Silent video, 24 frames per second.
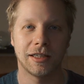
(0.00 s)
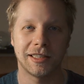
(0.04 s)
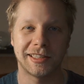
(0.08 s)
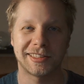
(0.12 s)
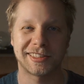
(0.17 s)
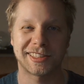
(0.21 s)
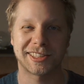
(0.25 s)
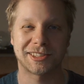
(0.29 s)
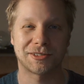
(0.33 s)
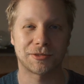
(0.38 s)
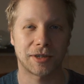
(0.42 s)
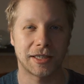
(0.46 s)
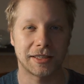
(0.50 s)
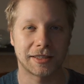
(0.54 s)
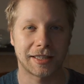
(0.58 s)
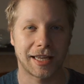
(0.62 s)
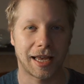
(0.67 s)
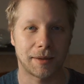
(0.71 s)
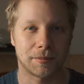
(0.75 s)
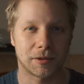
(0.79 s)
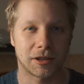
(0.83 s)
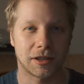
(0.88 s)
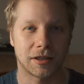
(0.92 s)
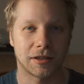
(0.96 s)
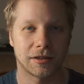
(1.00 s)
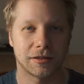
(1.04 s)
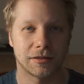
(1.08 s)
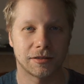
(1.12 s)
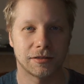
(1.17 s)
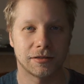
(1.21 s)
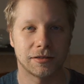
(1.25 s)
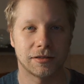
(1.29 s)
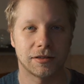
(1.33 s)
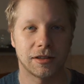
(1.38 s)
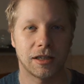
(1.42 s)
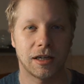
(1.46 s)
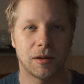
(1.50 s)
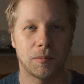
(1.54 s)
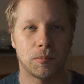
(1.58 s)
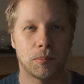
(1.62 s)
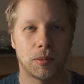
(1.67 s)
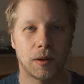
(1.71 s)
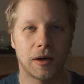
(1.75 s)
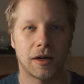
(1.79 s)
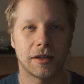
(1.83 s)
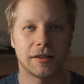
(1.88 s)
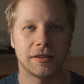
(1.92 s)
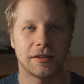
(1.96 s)
It's a great camera,
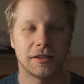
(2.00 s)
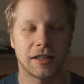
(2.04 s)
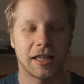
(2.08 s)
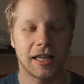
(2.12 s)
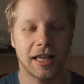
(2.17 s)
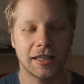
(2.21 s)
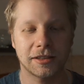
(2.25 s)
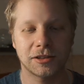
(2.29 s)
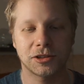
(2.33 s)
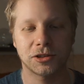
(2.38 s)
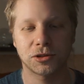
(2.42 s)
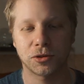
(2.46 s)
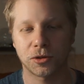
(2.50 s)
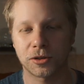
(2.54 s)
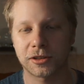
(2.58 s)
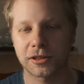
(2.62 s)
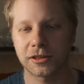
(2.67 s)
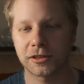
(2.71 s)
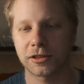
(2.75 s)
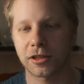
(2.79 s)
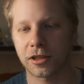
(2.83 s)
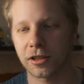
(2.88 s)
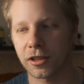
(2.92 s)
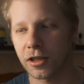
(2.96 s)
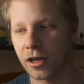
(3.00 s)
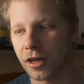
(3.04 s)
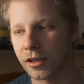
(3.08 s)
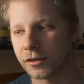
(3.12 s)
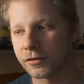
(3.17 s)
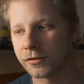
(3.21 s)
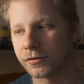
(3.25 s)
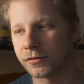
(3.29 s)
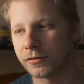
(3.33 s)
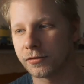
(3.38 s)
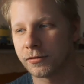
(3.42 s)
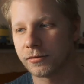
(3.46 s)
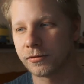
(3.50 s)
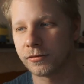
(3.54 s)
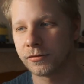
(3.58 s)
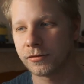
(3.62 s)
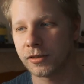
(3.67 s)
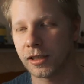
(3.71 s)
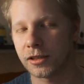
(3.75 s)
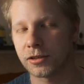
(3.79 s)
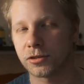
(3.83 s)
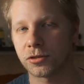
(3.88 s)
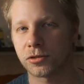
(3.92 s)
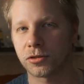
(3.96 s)
but the lens choices are not
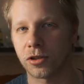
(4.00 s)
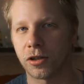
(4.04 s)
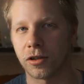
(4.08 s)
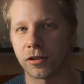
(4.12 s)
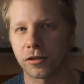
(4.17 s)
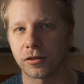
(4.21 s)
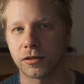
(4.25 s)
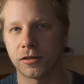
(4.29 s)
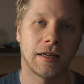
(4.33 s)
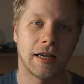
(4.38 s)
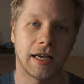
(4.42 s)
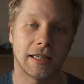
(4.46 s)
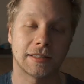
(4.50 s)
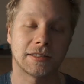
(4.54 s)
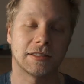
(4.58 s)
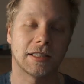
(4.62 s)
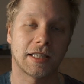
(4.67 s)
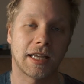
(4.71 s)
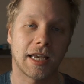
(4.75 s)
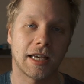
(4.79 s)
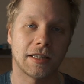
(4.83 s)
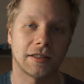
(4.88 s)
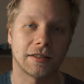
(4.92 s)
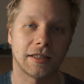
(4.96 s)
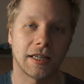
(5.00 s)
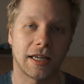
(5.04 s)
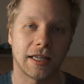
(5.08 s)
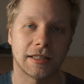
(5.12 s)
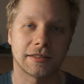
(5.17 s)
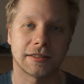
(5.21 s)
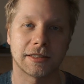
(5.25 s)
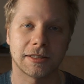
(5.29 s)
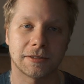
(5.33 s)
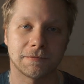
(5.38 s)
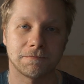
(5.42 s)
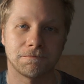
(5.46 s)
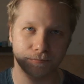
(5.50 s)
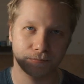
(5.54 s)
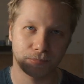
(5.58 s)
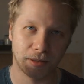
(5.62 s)
as strong as the Canon has it.